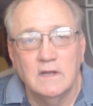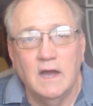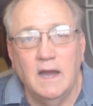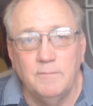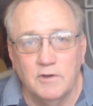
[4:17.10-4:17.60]

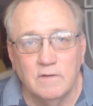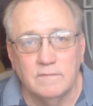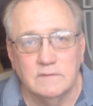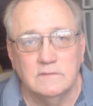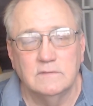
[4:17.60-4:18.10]
I'm
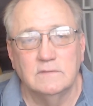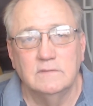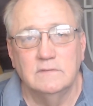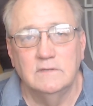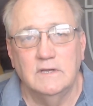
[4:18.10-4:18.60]
nervous.
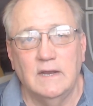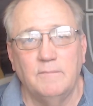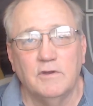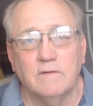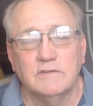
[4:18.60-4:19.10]
And
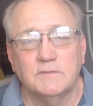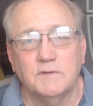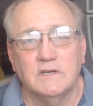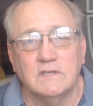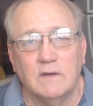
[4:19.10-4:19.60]
I'm nervous
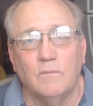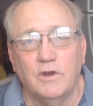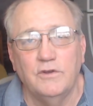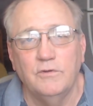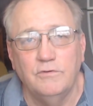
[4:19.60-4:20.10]
because I want
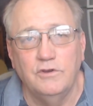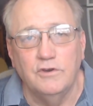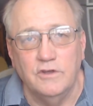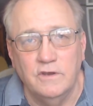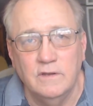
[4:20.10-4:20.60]
to do
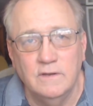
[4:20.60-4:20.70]
good.